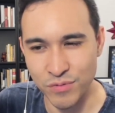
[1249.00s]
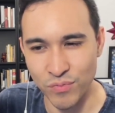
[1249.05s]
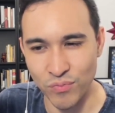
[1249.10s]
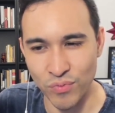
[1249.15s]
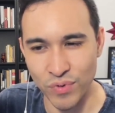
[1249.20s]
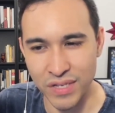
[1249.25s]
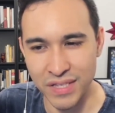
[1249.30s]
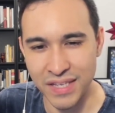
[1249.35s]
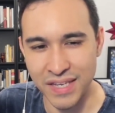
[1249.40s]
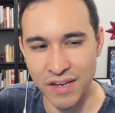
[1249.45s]

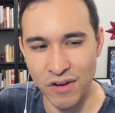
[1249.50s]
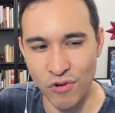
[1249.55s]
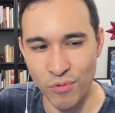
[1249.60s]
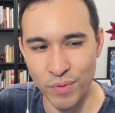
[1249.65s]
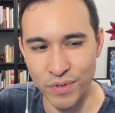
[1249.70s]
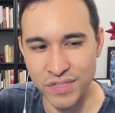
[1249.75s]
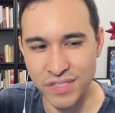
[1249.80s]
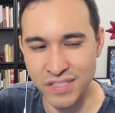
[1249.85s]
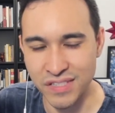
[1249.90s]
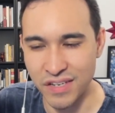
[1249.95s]
really
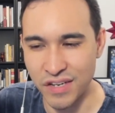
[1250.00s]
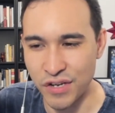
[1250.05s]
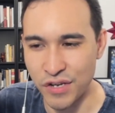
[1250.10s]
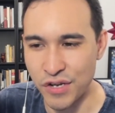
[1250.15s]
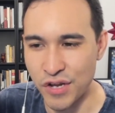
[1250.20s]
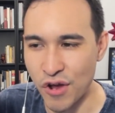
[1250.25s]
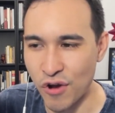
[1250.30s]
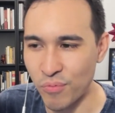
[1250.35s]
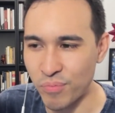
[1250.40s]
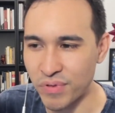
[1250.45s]
almost
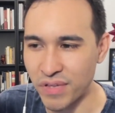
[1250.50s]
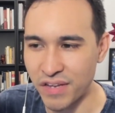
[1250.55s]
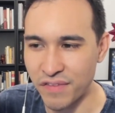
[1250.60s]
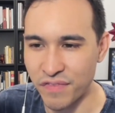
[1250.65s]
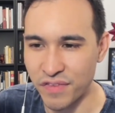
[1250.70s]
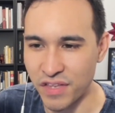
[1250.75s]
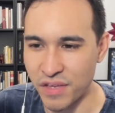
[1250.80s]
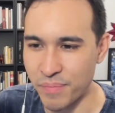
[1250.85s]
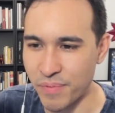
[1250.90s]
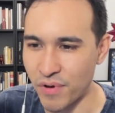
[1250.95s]
no play for
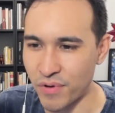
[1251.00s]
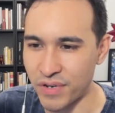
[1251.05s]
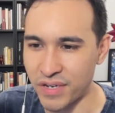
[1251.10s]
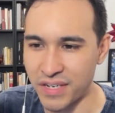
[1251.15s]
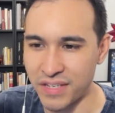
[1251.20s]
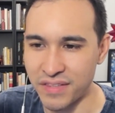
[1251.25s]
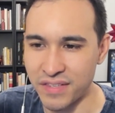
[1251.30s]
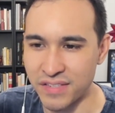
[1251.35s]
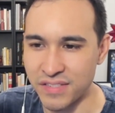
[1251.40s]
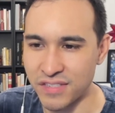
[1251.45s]
the opponent
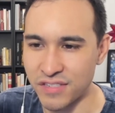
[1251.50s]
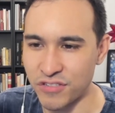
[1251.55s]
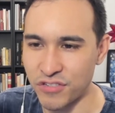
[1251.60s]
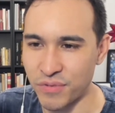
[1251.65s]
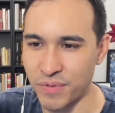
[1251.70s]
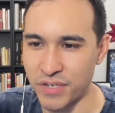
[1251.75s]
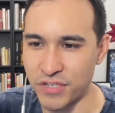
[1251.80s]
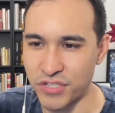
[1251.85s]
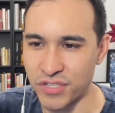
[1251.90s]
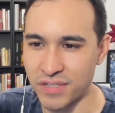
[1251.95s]
in this
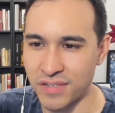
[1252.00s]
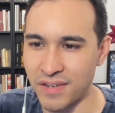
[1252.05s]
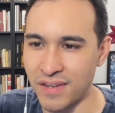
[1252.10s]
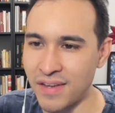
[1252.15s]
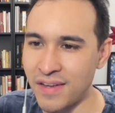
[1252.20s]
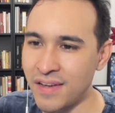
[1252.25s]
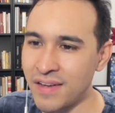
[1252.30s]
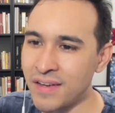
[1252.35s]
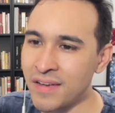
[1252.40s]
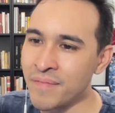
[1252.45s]
situation.
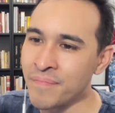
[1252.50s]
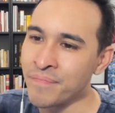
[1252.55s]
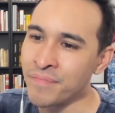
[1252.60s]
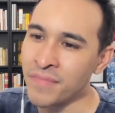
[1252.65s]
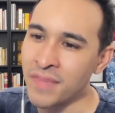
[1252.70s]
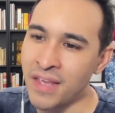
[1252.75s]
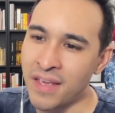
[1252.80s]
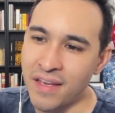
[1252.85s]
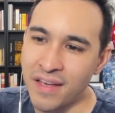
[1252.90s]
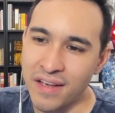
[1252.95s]

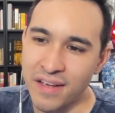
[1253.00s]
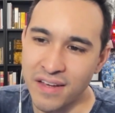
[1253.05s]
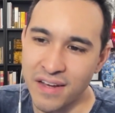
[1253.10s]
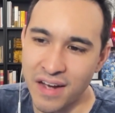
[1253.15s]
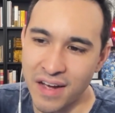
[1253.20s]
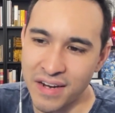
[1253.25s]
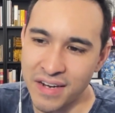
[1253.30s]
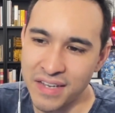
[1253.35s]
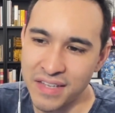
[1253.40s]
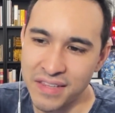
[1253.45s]

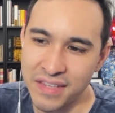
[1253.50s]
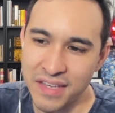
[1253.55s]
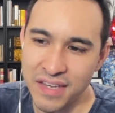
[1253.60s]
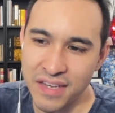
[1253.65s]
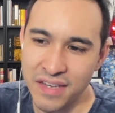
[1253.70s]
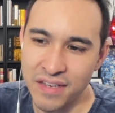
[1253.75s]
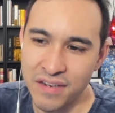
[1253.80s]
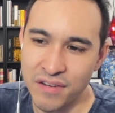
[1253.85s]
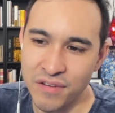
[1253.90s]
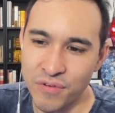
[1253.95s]
Cottony
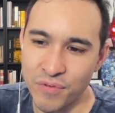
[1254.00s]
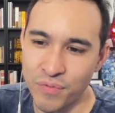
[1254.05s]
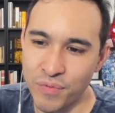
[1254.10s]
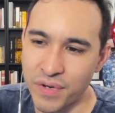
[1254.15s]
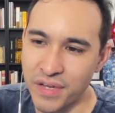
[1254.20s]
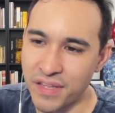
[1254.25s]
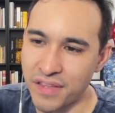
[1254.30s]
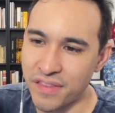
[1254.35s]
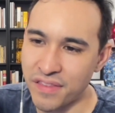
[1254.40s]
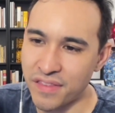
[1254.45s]
lead
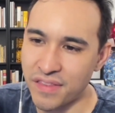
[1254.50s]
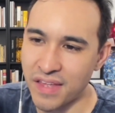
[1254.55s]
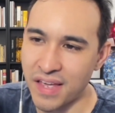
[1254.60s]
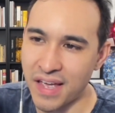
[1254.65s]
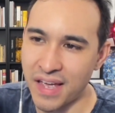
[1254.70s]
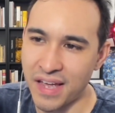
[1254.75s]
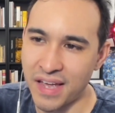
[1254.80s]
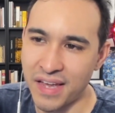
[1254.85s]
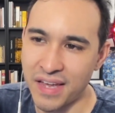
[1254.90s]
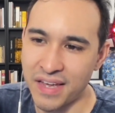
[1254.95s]
with
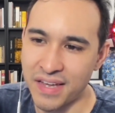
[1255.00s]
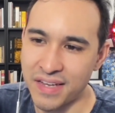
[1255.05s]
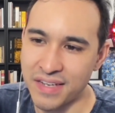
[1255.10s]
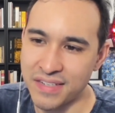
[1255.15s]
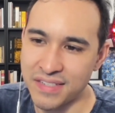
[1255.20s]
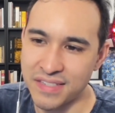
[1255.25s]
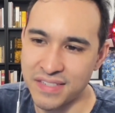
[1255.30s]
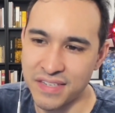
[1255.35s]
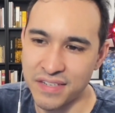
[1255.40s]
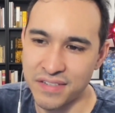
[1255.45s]
a
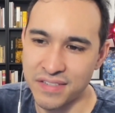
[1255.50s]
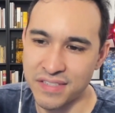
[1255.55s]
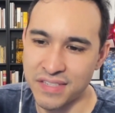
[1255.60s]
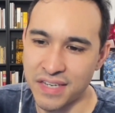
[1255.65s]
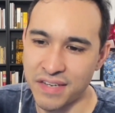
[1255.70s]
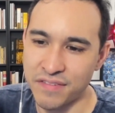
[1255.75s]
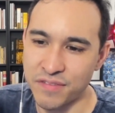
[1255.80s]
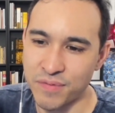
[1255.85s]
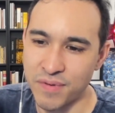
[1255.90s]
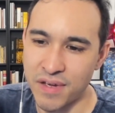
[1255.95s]
Seal
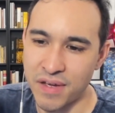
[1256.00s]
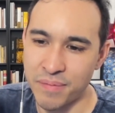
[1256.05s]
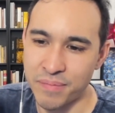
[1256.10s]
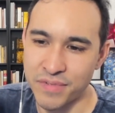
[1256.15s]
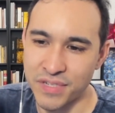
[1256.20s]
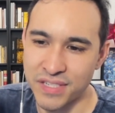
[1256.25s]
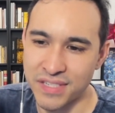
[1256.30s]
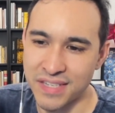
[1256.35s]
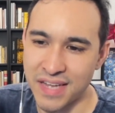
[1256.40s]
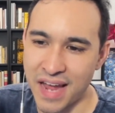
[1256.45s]
Safe Swap
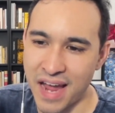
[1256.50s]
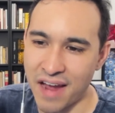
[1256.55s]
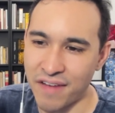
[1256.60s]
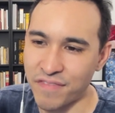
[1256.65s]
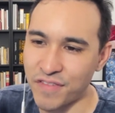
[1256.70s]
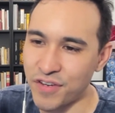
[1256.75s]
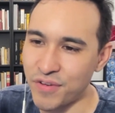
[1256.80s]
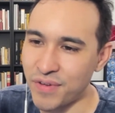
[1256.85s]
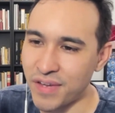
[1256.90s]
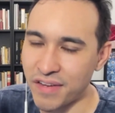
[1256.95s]
just
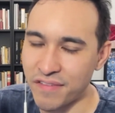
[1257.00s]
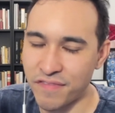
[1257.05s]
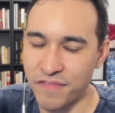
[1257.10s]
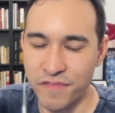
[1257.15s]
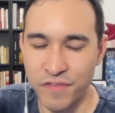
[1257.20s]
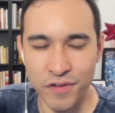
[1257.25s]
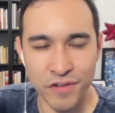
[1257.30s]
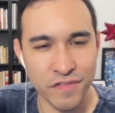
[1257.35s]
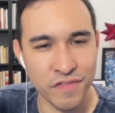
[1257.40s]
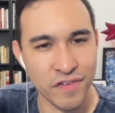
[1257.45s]
after you get
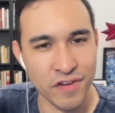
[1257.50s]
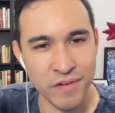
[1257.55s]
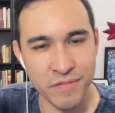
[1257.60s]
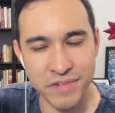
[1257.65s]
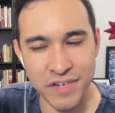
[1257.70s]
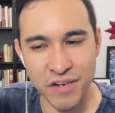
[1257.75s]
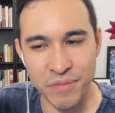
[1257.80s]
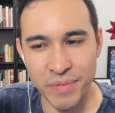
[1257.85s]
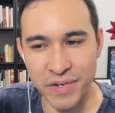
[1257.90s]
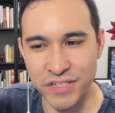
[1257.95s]
full farm
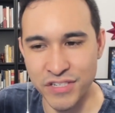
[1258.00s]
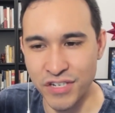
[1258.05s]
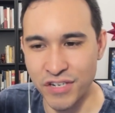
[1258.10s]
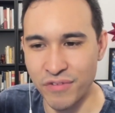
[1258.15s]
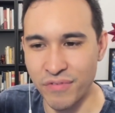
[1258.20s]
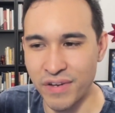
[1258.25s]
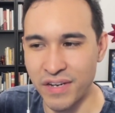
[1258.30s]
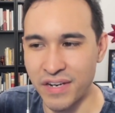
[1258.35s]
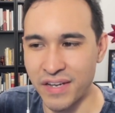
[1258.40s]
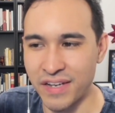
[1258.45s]
down by
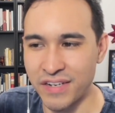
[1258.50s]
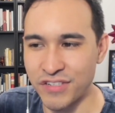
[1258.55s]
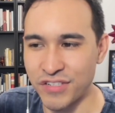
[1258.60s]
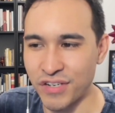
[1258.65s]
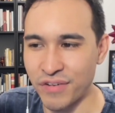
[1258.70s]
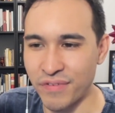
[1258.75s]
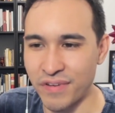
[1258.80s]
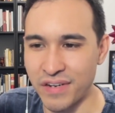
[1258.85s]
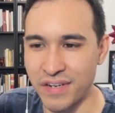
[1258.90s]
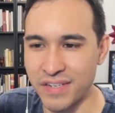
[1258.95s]
Chikorita, and
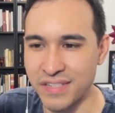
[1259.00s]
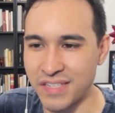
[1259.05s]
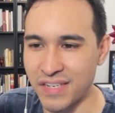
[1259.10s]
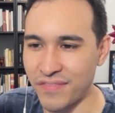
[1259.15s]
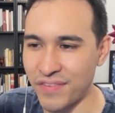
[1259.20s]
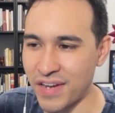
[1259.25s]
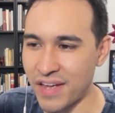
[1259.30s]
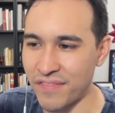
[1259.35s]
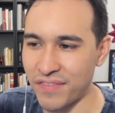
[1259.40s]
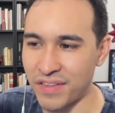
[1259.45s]
Chikorita doesn't
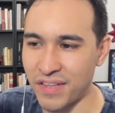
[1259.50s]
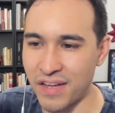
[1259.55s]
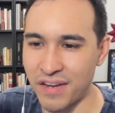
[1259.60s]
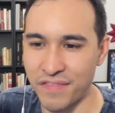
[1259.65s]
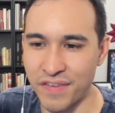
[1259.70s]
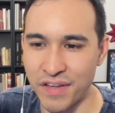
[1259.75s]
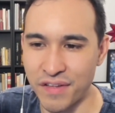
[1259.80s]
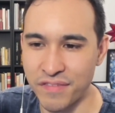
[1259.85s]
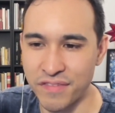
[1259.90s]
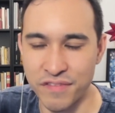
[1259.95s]
even have a lot of
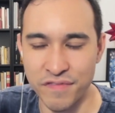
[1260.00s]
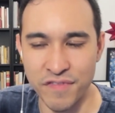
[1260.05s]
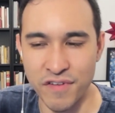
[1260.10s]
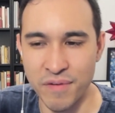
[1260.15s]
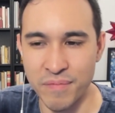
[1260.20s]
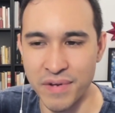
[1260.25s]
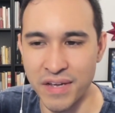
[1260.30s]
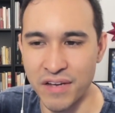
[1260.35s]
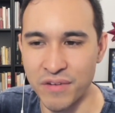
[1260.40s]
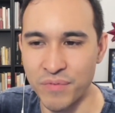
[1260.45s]
health to farm
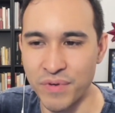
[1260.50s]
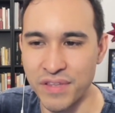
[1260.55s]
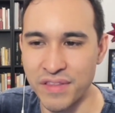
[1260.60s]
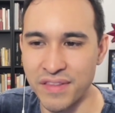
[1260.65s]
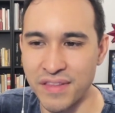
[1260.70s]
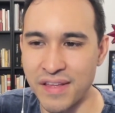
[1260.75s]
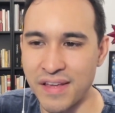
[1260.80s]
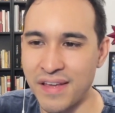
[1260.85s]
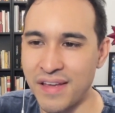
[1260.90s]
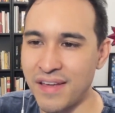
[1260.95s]
down with.
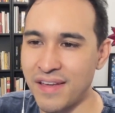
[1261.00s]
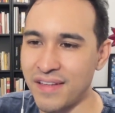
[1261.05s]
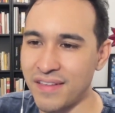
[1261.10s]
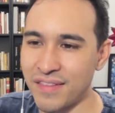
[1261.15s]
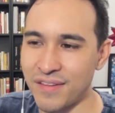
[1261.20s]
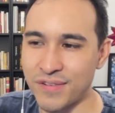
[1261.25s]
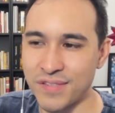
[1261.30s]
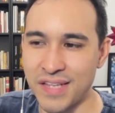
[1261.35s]
There's